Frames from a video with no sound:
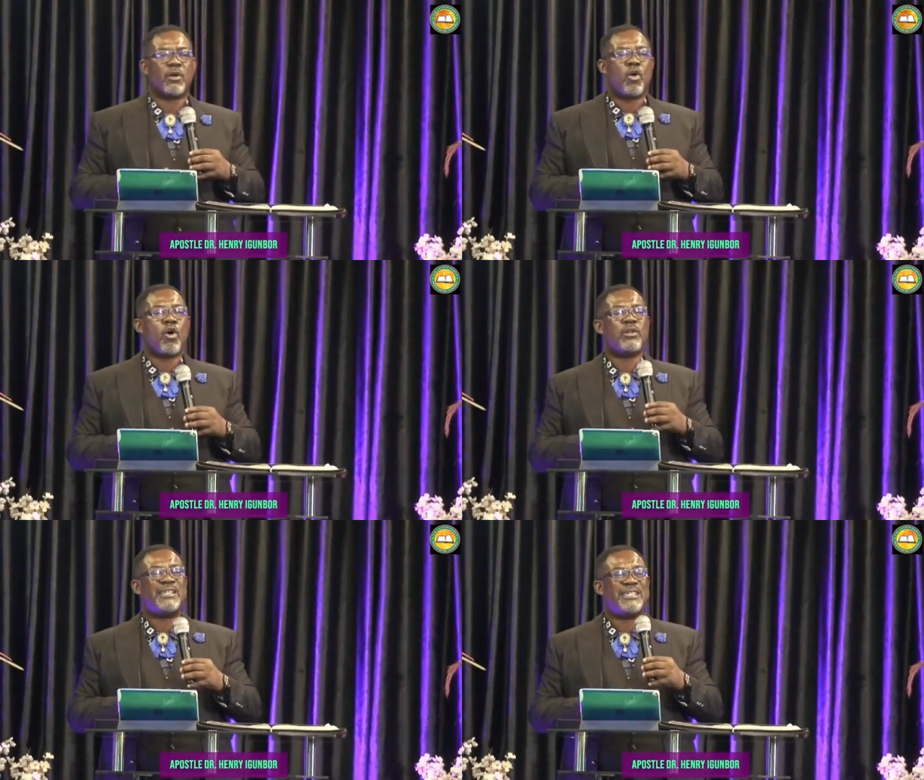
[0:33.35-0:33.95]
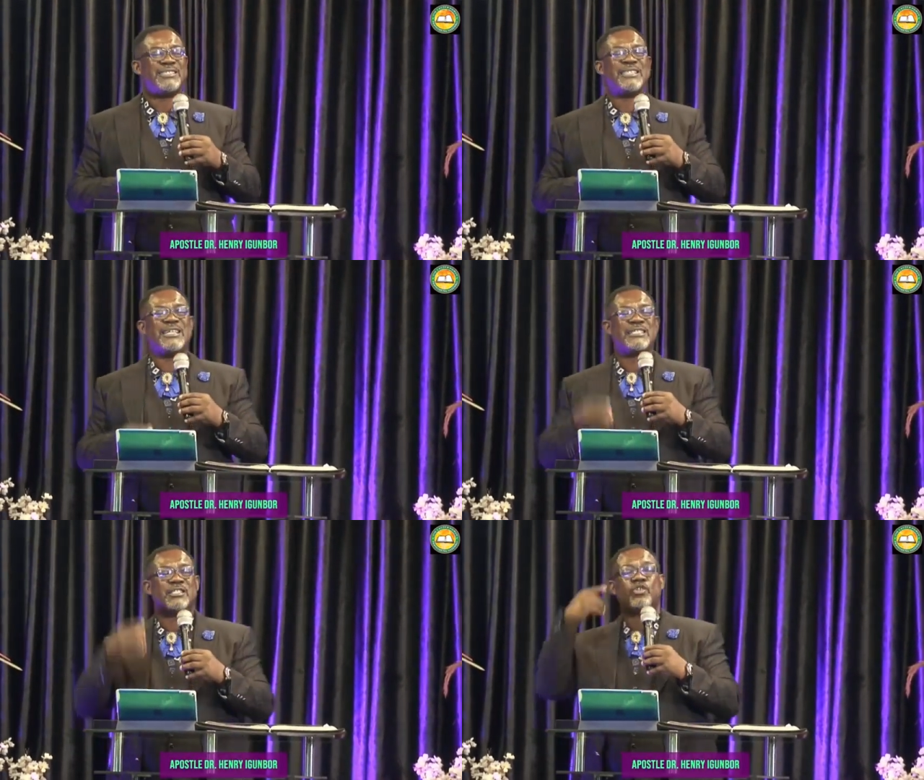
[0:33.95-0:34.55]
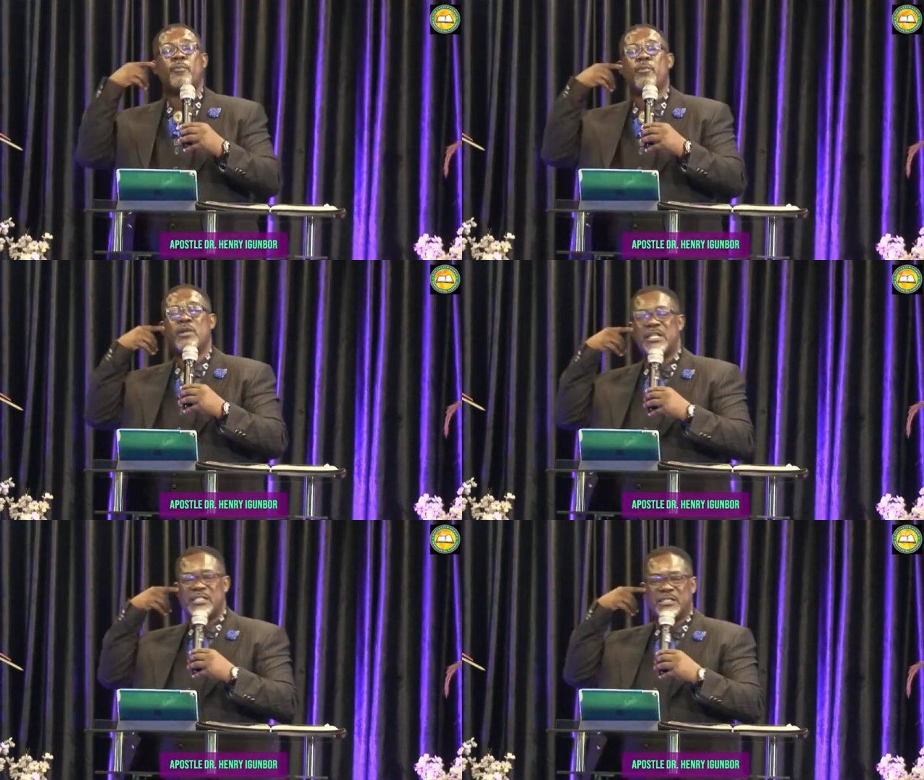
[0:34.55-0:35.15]
God detests
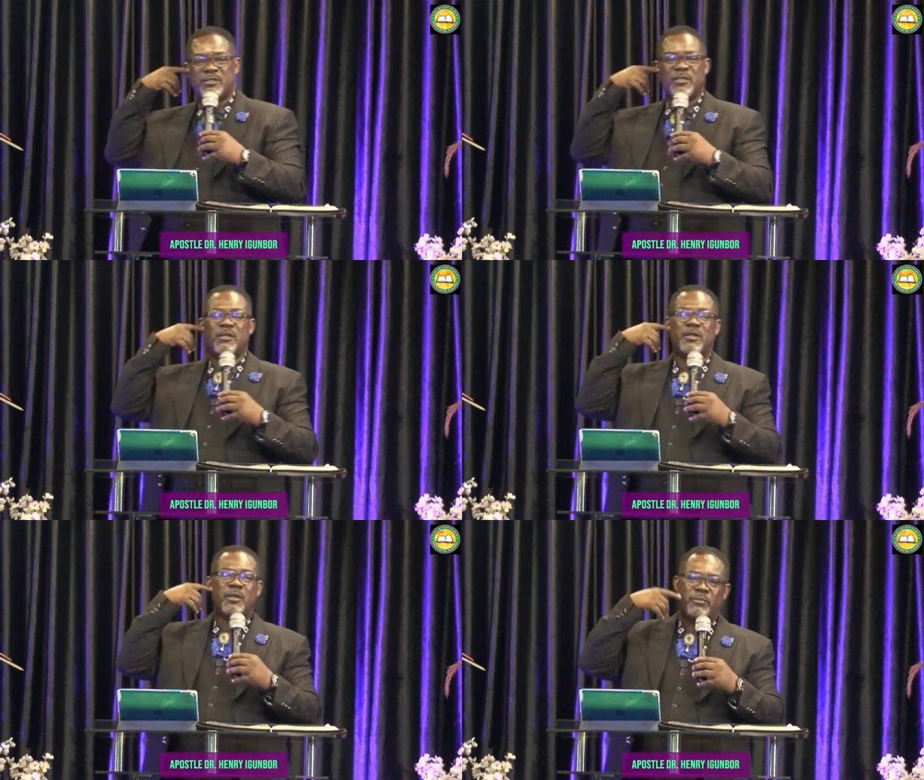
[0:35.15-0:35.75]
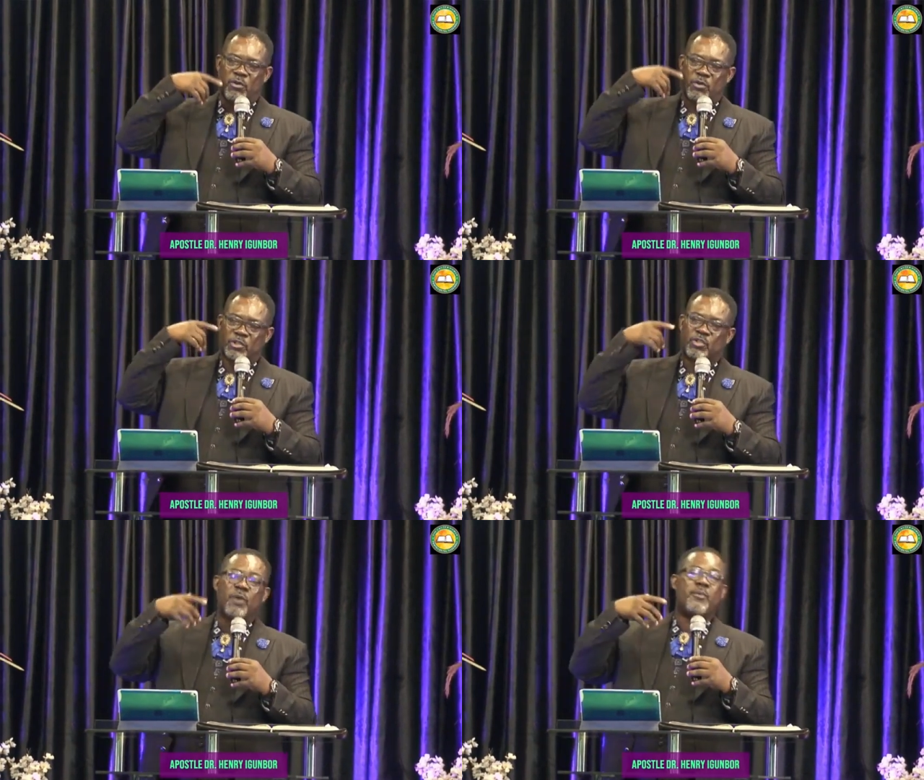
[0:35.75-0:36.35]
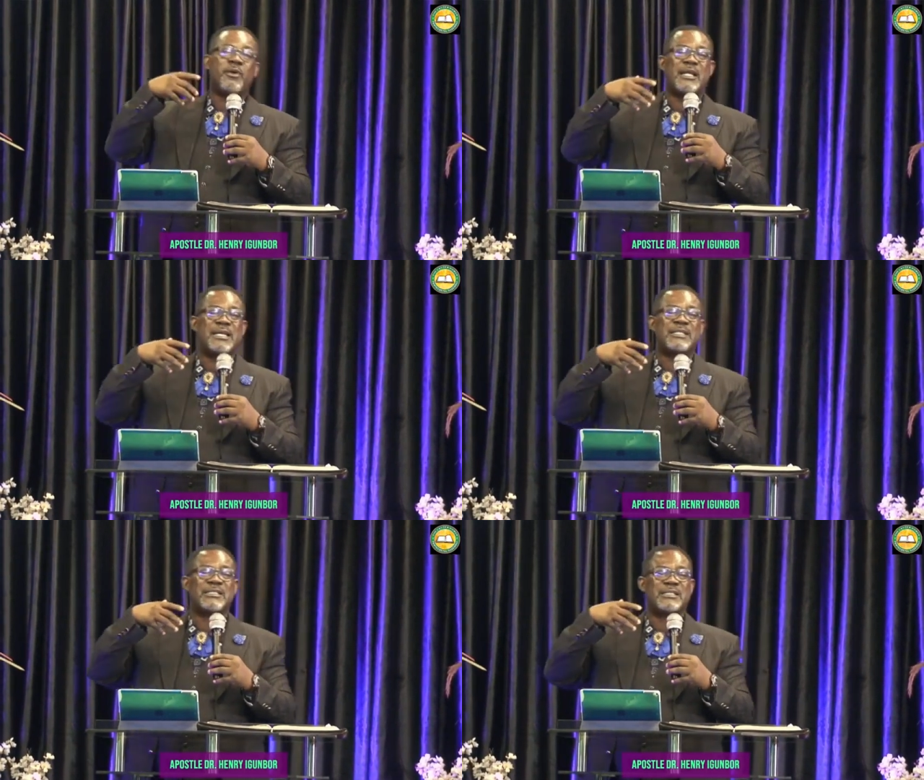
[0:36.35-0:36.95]
stubbornness. Because
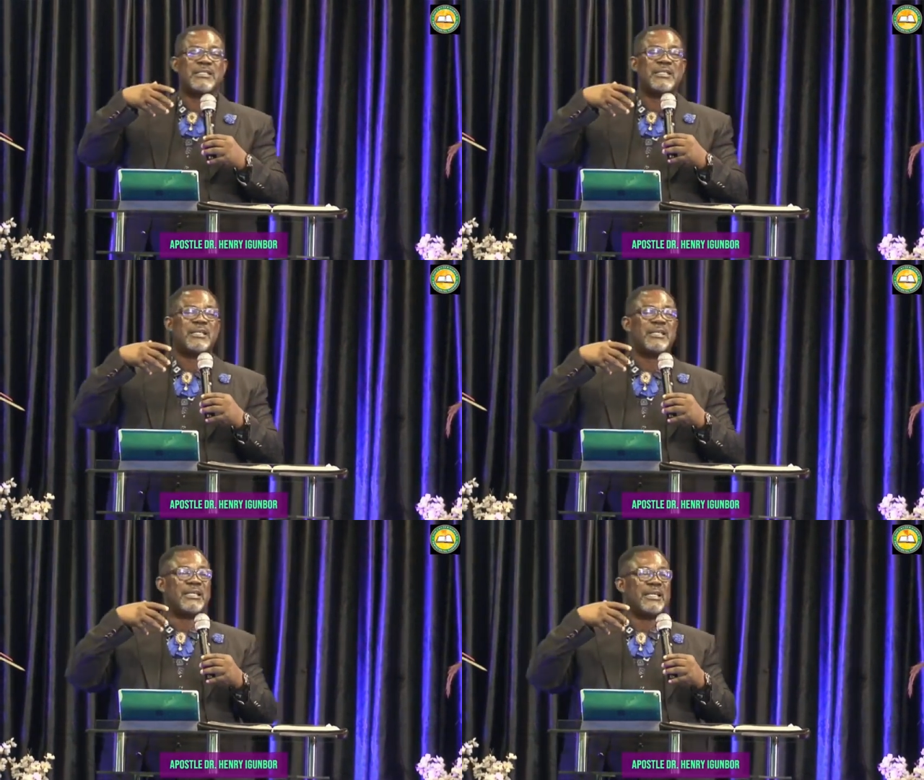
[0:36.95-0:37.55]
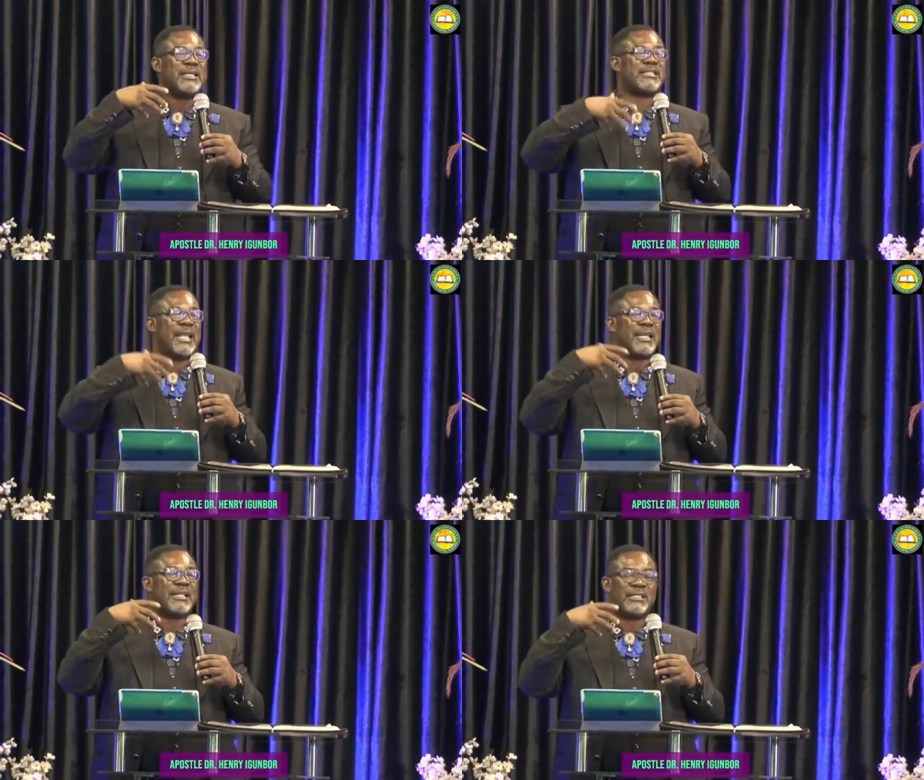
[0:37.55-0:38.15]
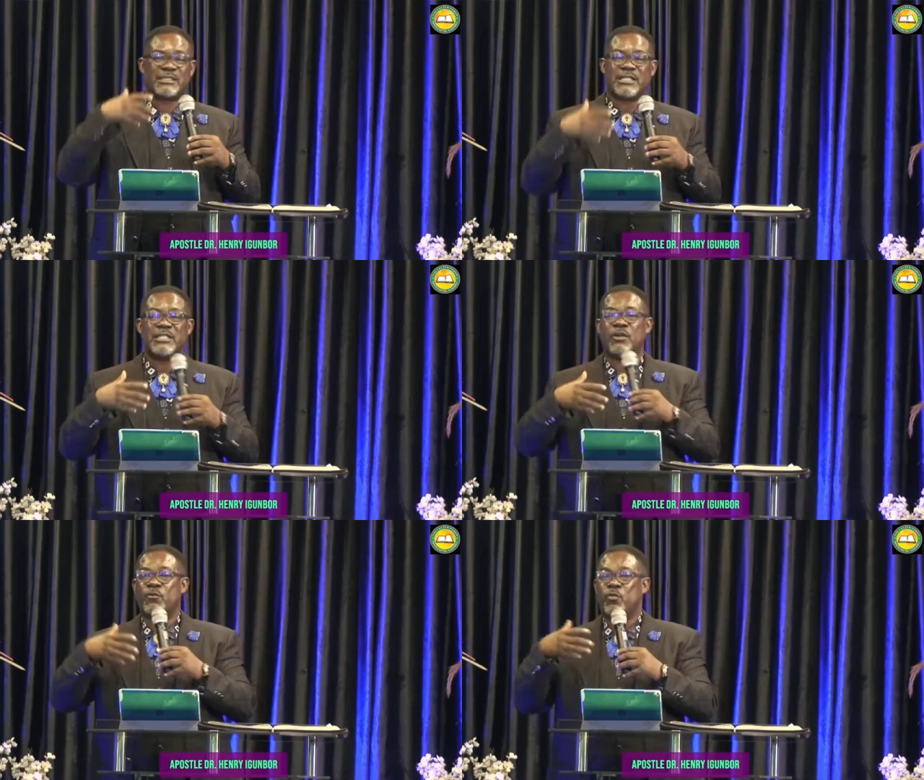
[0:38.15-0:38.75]
stubbornness is like the
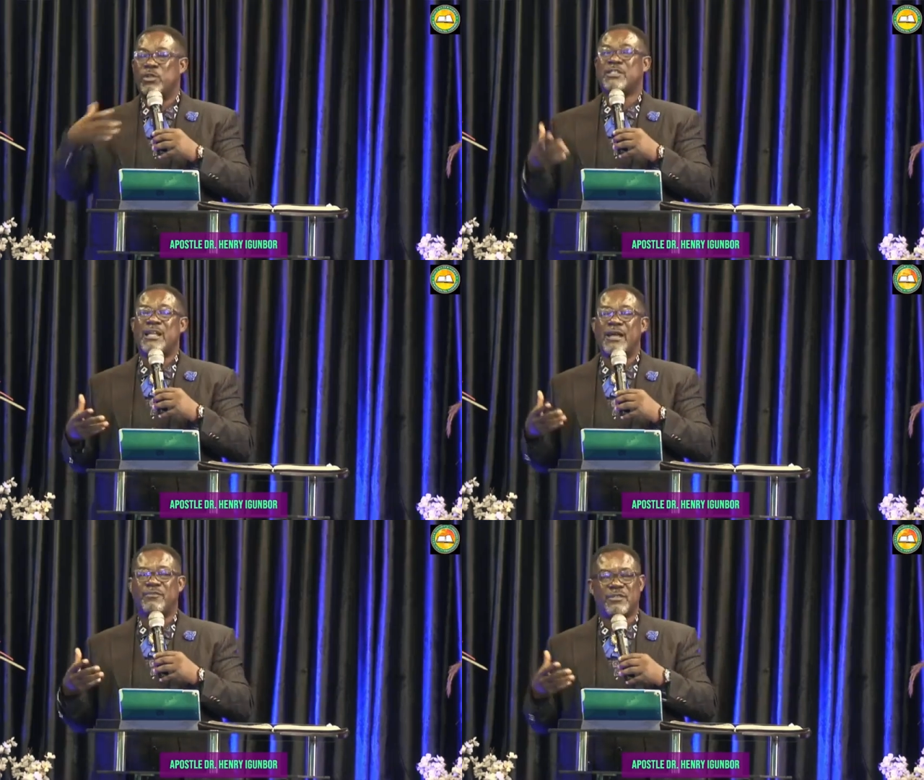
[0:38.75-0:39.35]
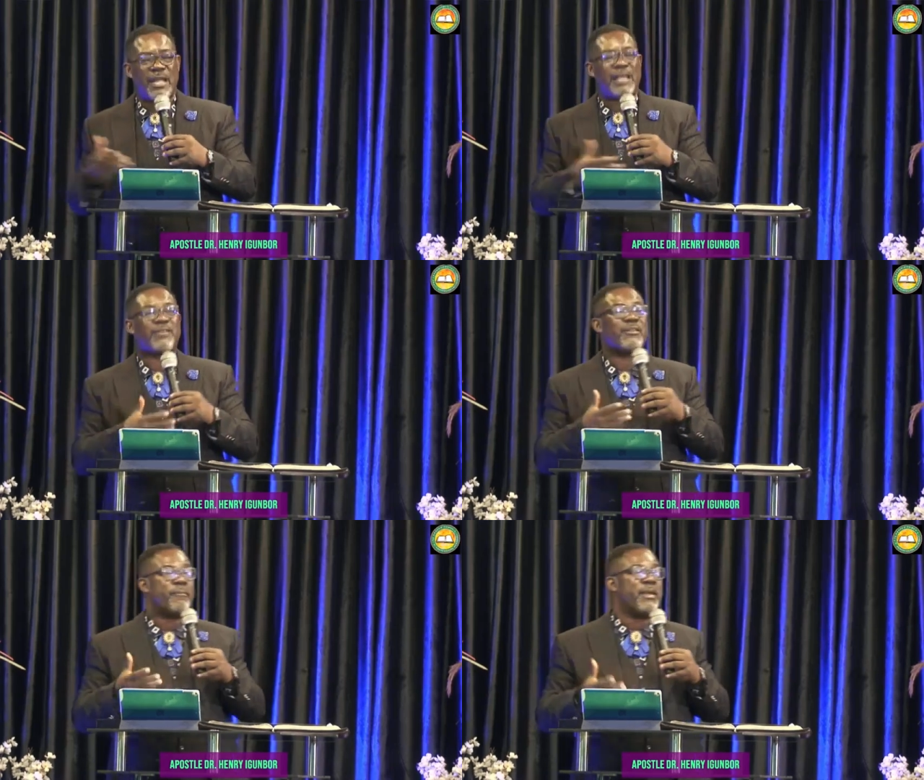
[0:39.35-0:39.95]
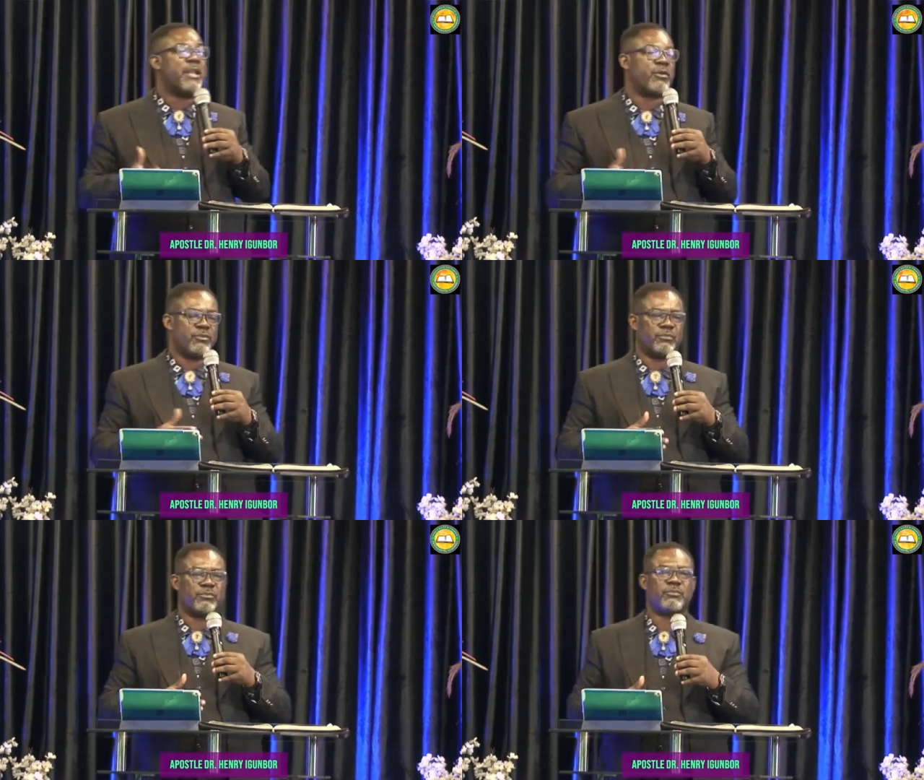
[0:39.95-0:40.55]
sin of witchcraft, like
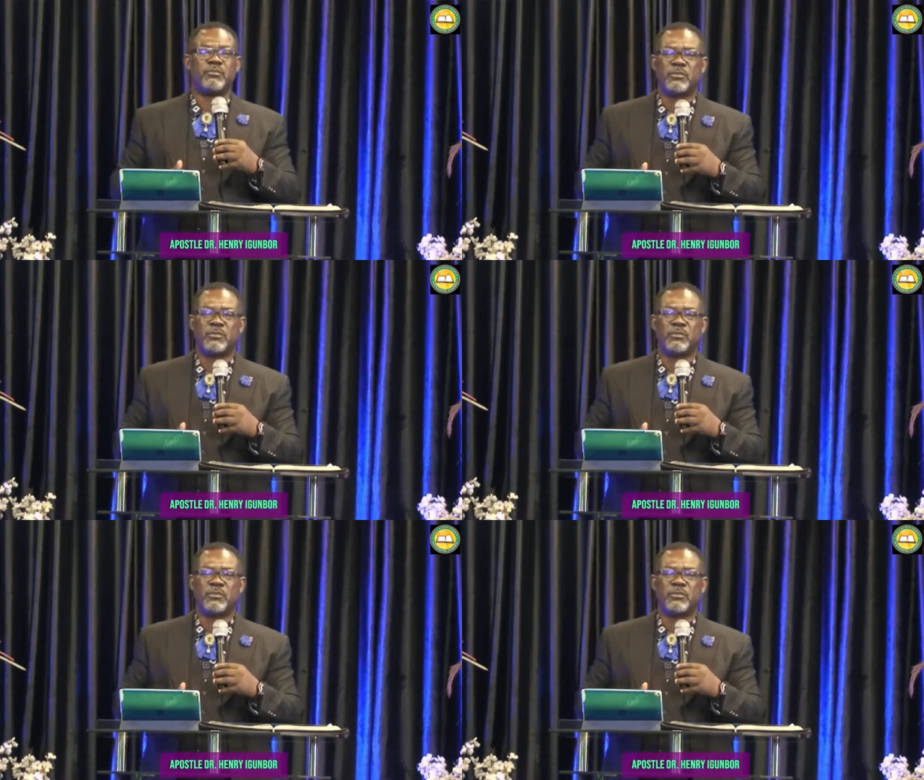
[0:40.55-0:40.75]
rebellion.